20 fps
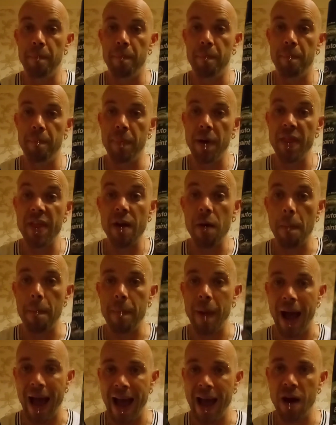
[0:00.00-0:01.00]
But they're
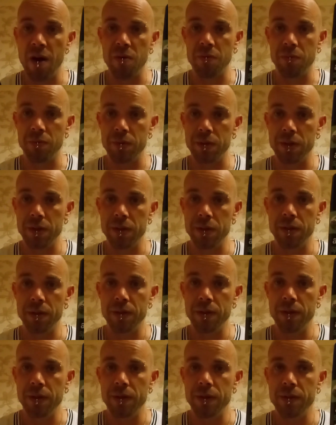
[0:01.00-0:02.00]
£1.
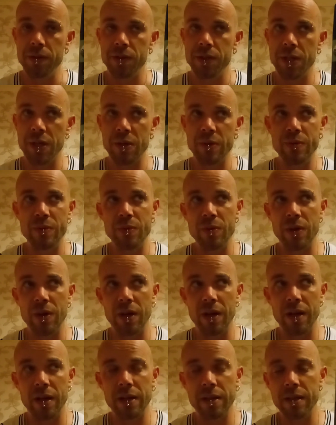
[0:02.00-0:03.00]
So,
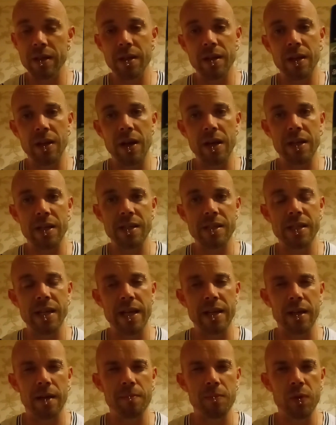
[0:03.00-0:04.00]
like I
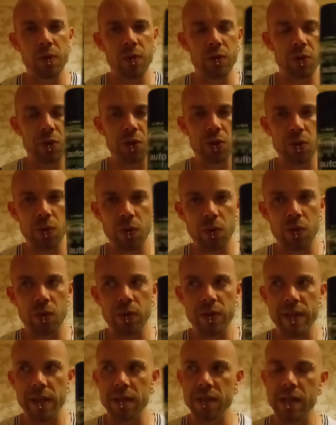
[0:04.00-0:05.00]
said, I'm not sure
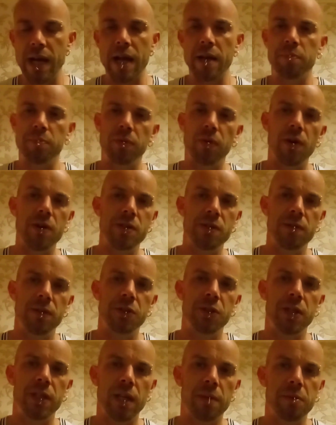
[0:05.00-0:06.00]
on the exact price of
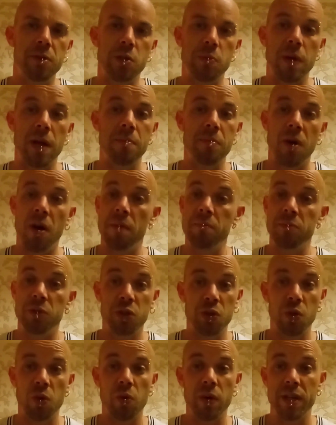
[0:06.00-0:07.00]
the GW spray, but I'm
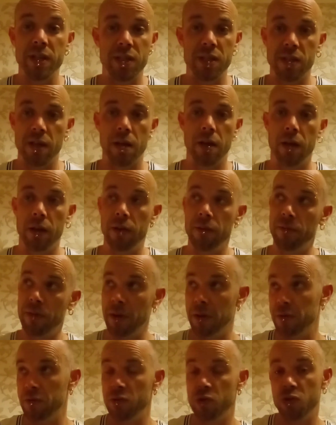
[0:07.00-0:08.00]
sure it's
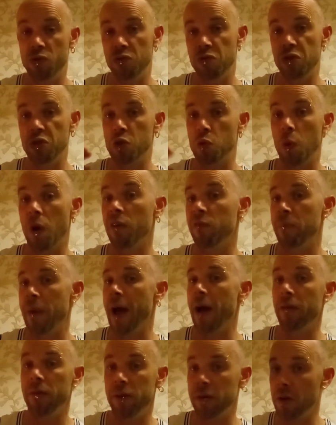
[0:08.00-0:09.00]

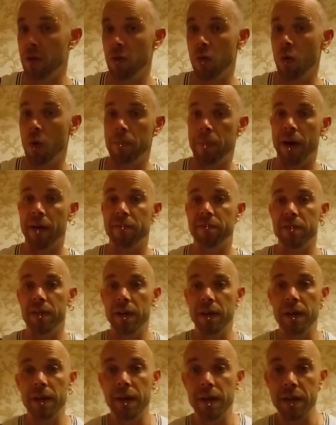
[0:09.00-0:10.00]
£12 or above.
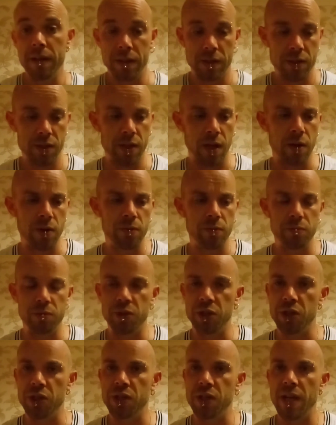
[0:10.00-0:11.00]
So
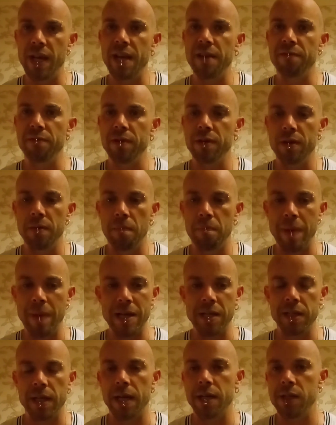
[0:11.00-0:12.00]
just even
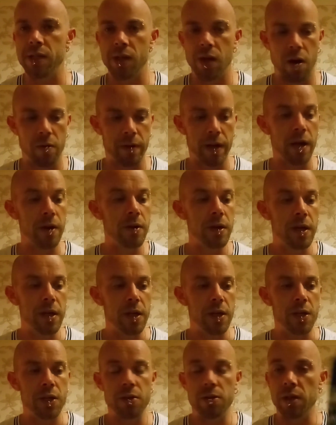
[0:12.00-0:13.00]
best case scenario,
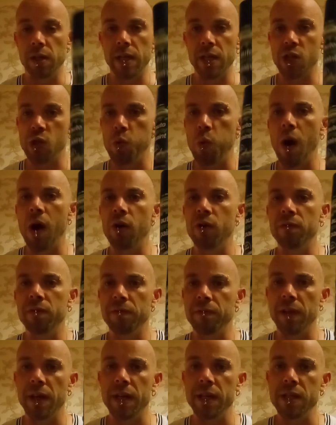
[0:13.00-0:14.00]
you could get 12
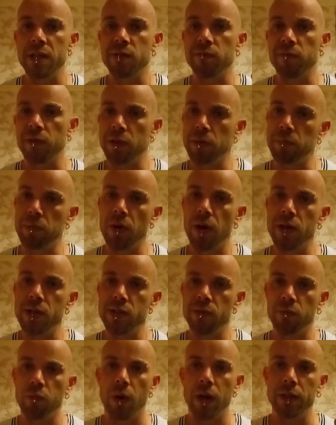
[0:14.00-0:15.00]
of these for the price
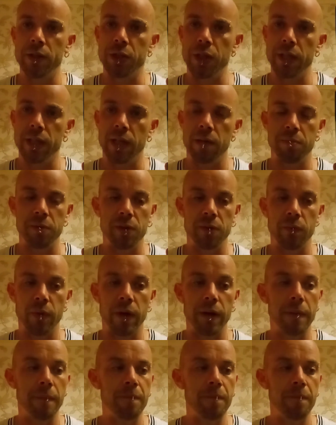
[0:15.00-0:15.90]
of one GW one.